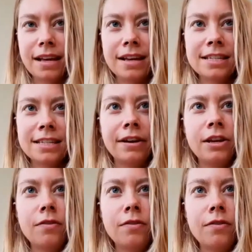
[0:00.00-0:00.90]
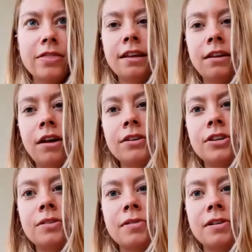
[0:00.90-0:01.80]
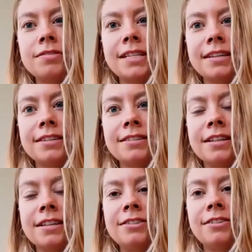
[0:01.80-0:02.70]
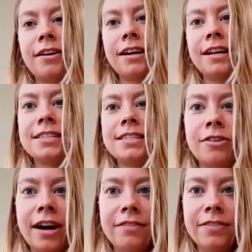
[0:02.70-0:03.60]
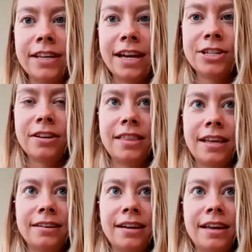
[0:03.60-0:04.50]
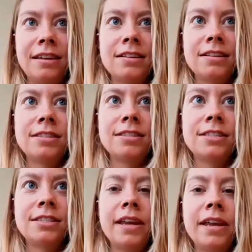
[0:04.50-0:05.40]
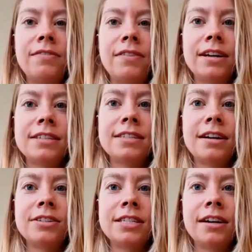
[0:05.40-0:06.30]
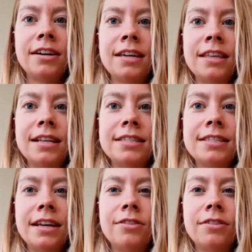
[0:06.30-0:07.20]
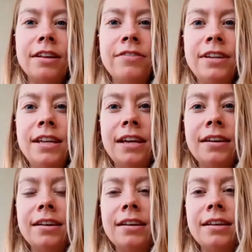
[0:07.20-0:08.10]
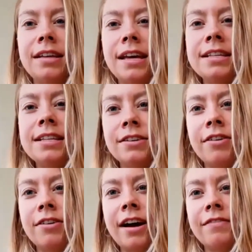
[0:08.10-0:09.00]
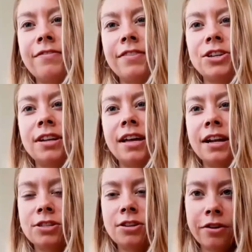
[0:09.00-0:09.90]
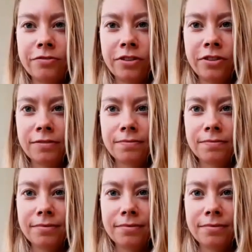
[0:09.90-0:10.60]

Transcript: So I know that this is a long term process and it's not an instant gratification thing. And so many of us are stuck in that cycle of needing instant gratification. And it's not your fault.